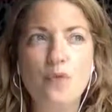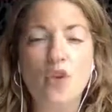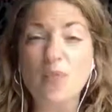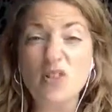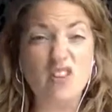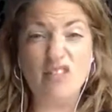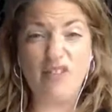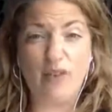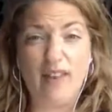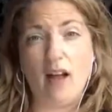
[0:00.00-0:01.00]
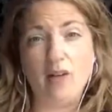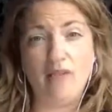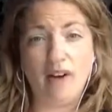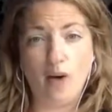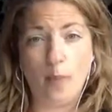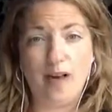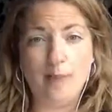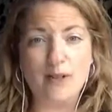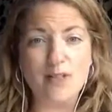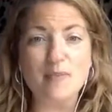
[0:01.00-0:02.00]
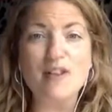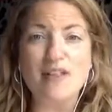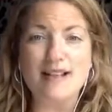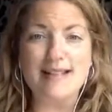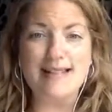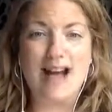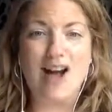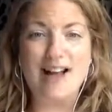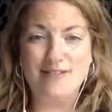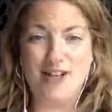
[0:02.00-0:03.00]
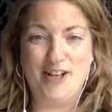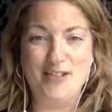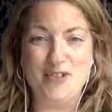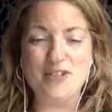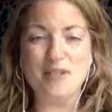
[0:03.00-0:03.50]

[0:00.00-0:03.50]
so I'm just going to riff on that for a little bit about some of the things that I have learned,